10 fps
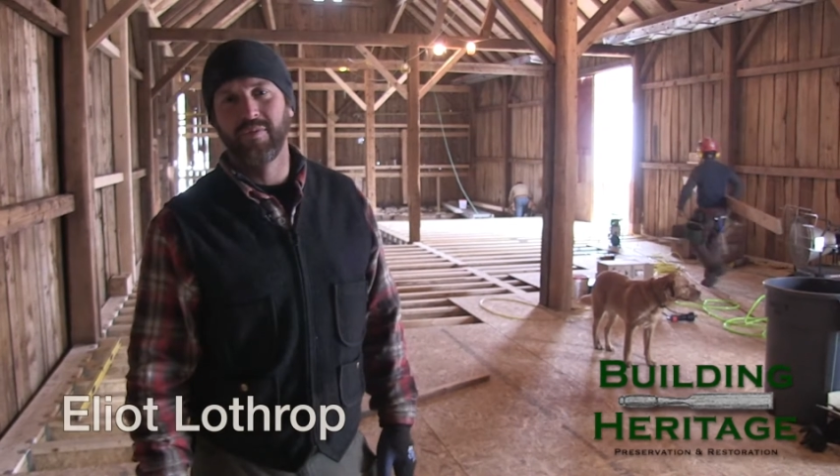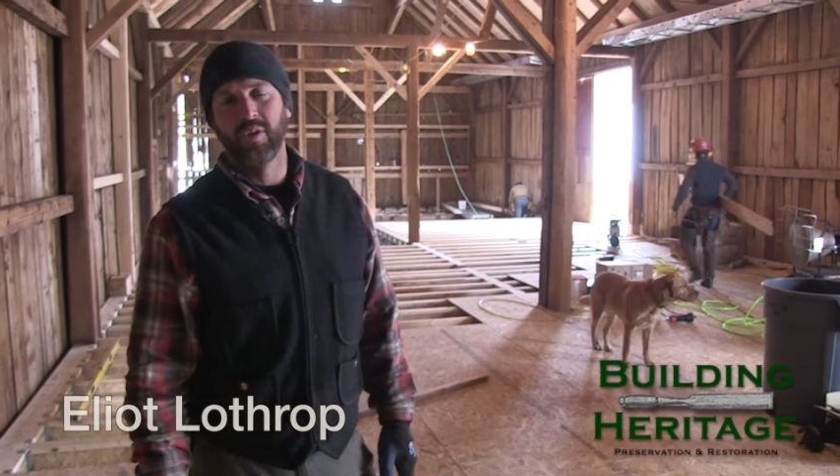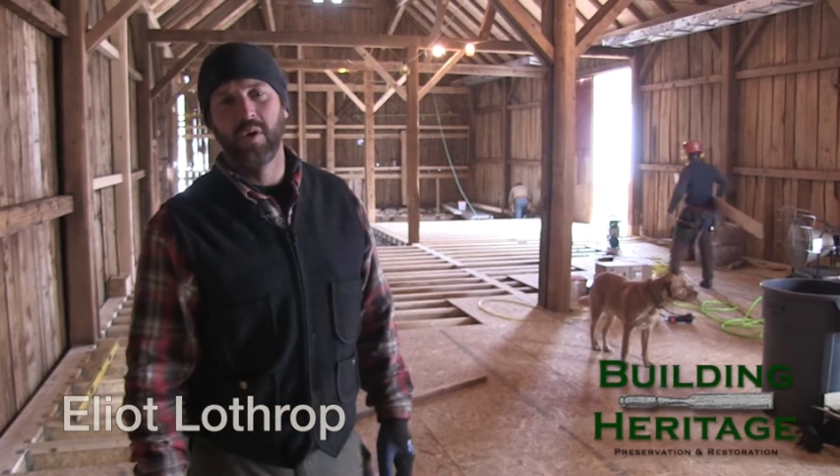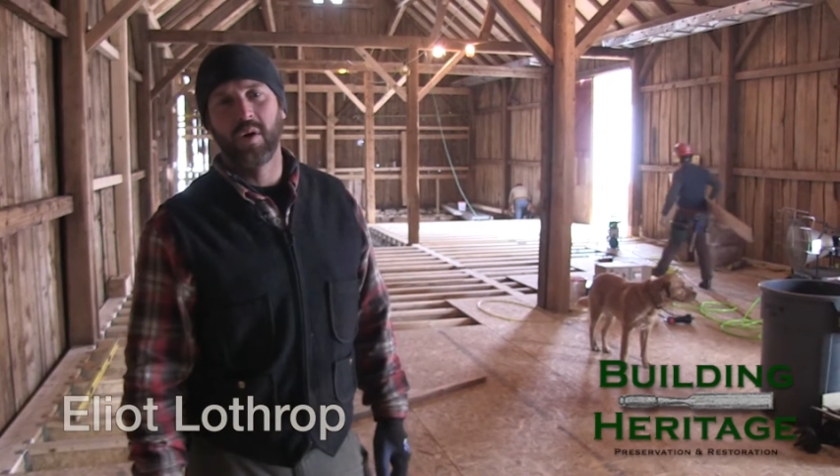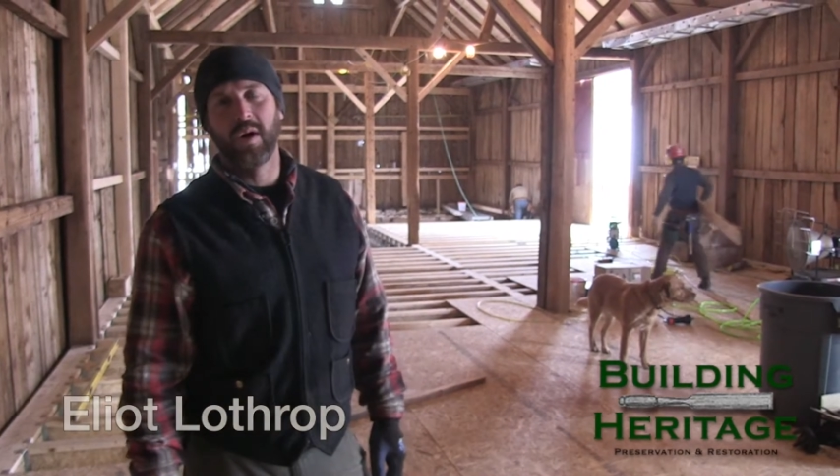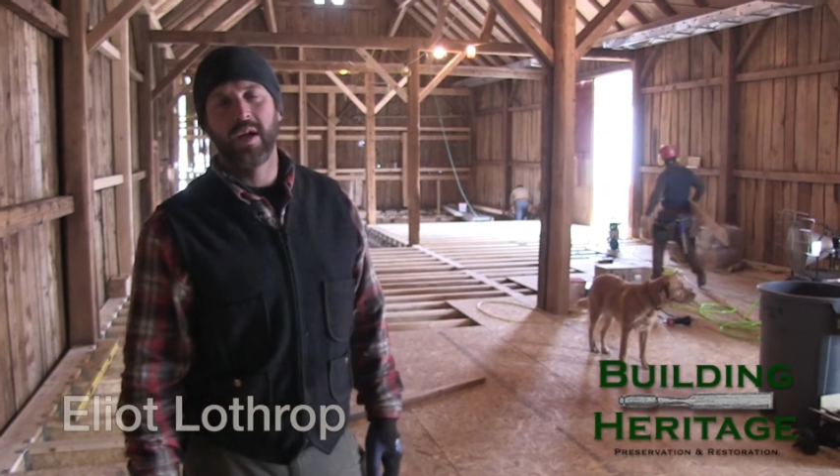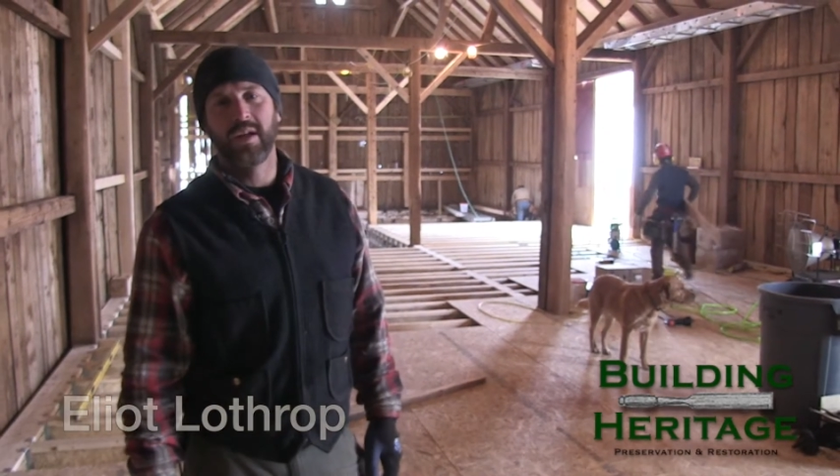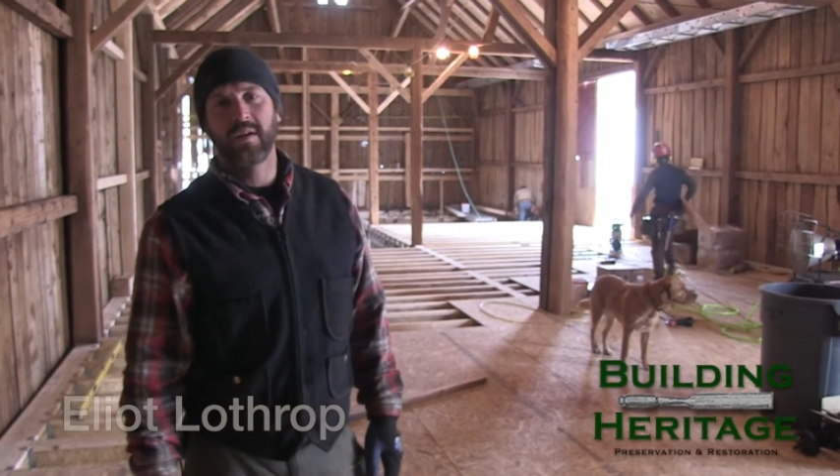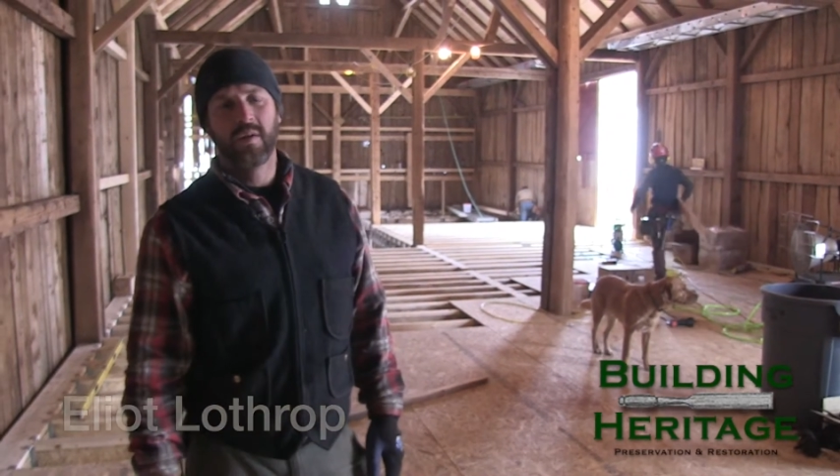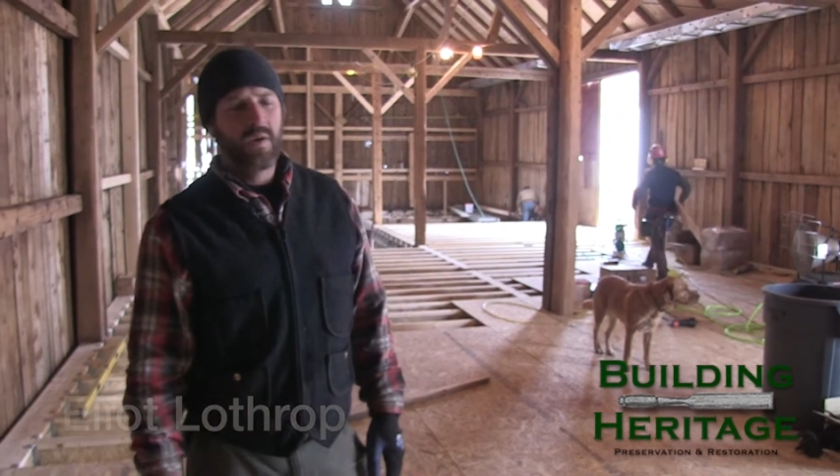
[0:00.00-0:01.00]
floor
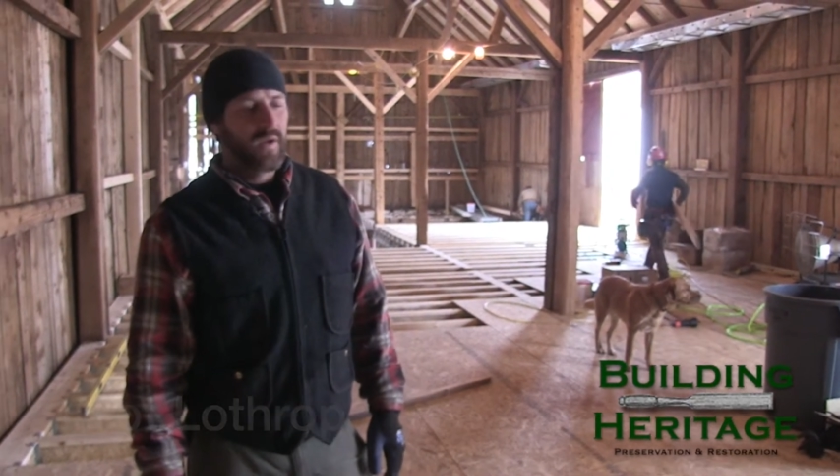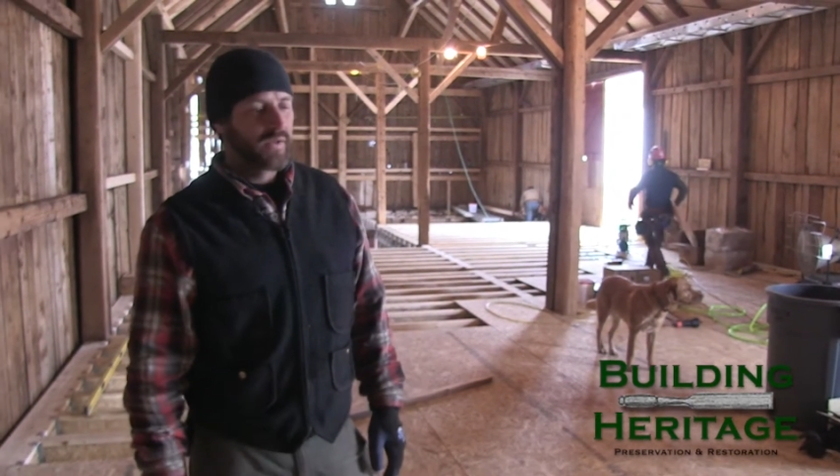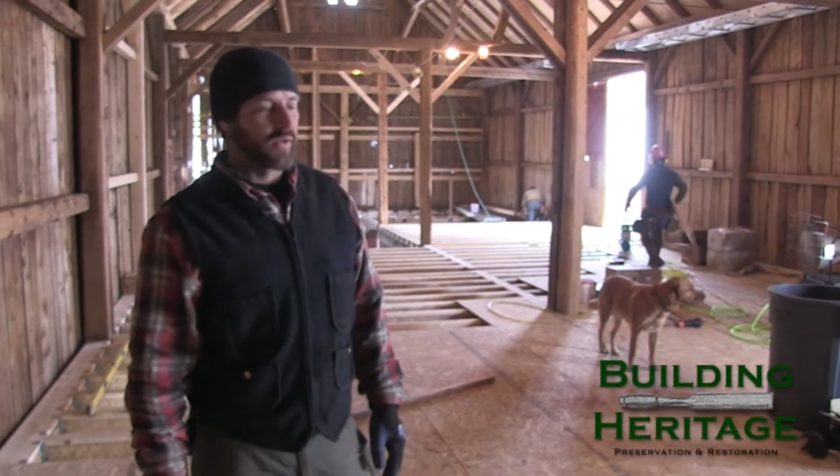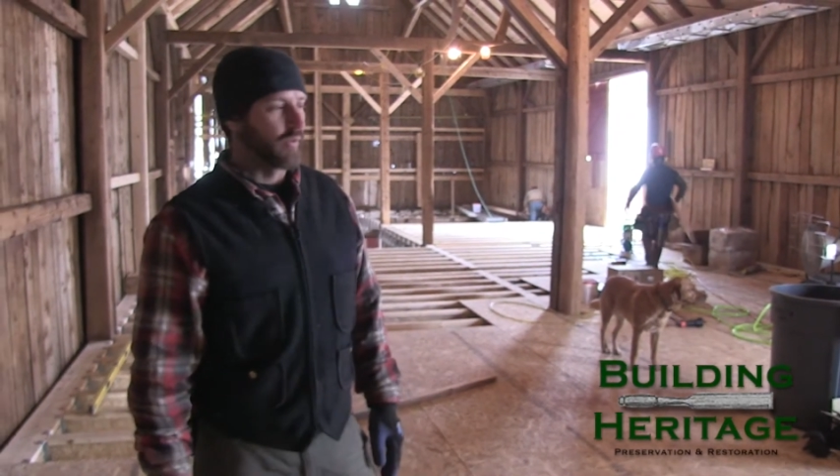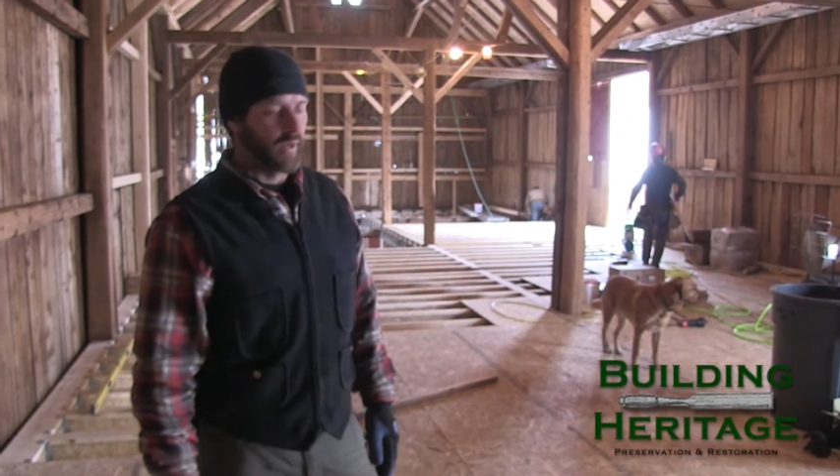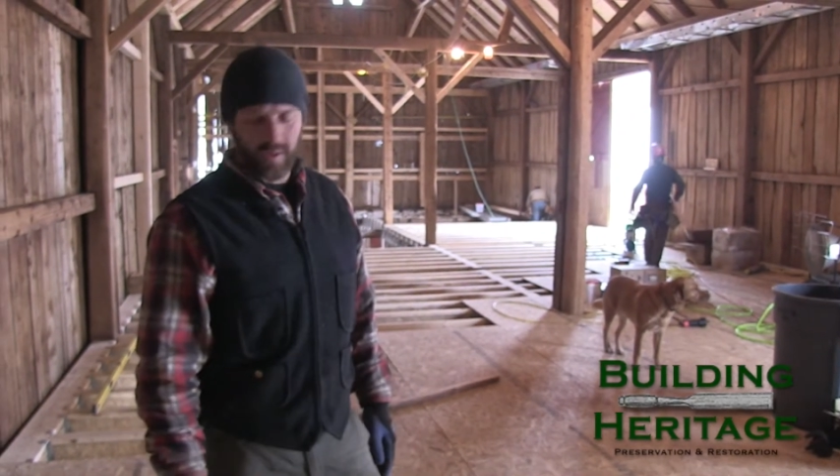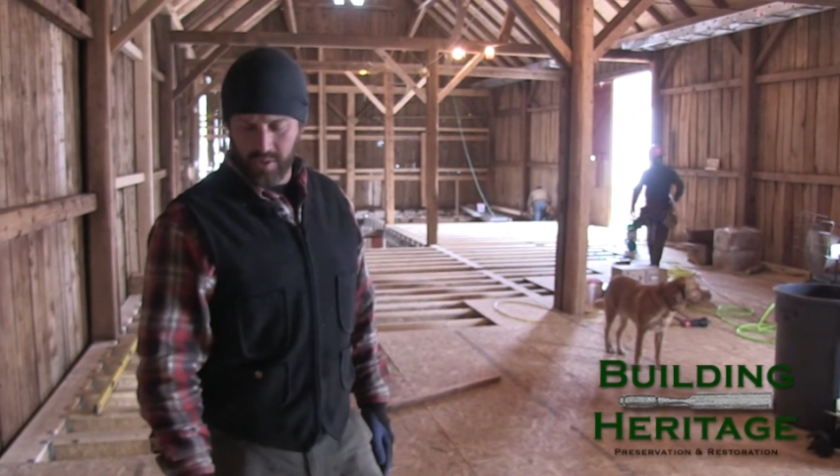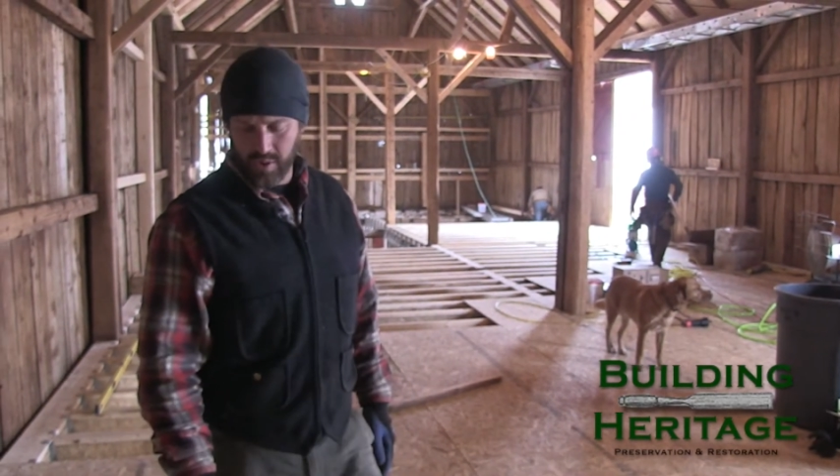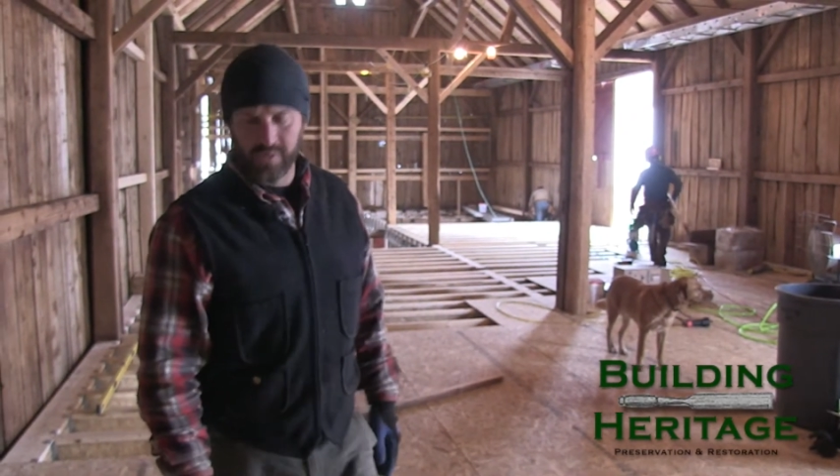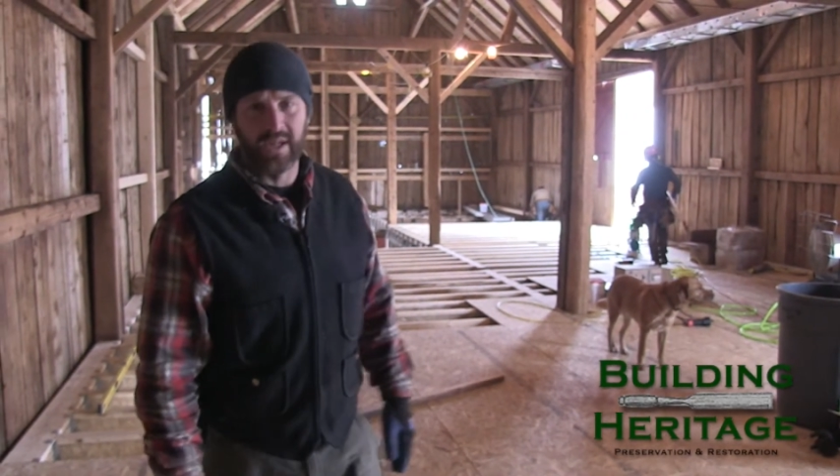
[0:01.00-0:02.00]
in. So
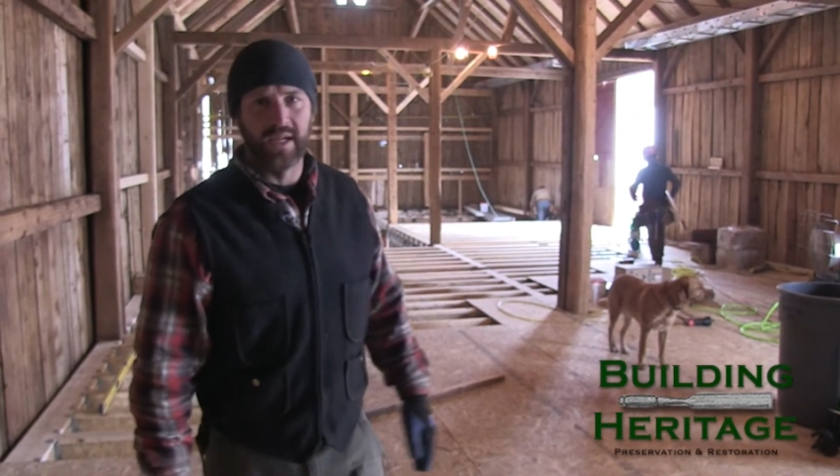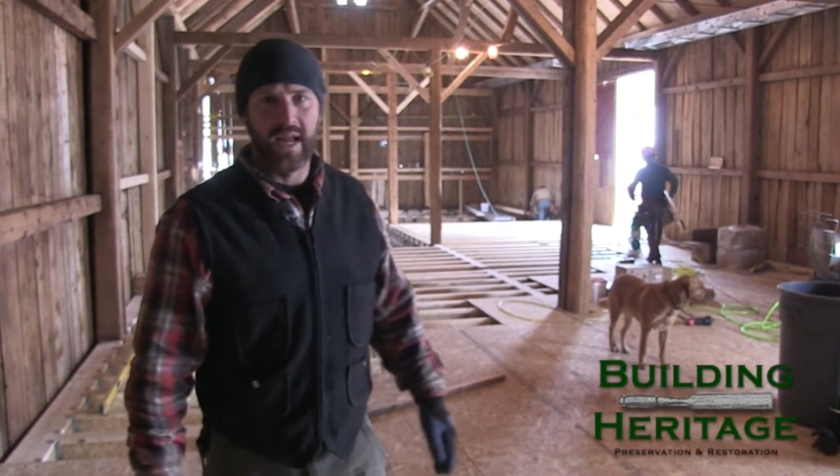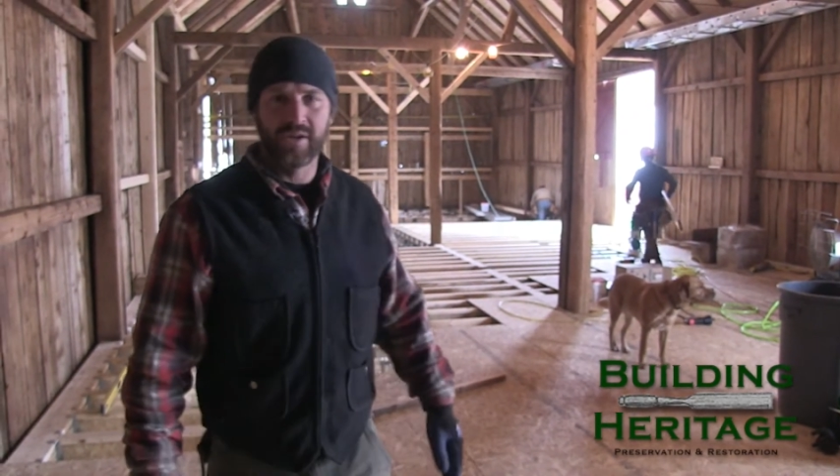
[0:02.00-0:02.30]
we're using an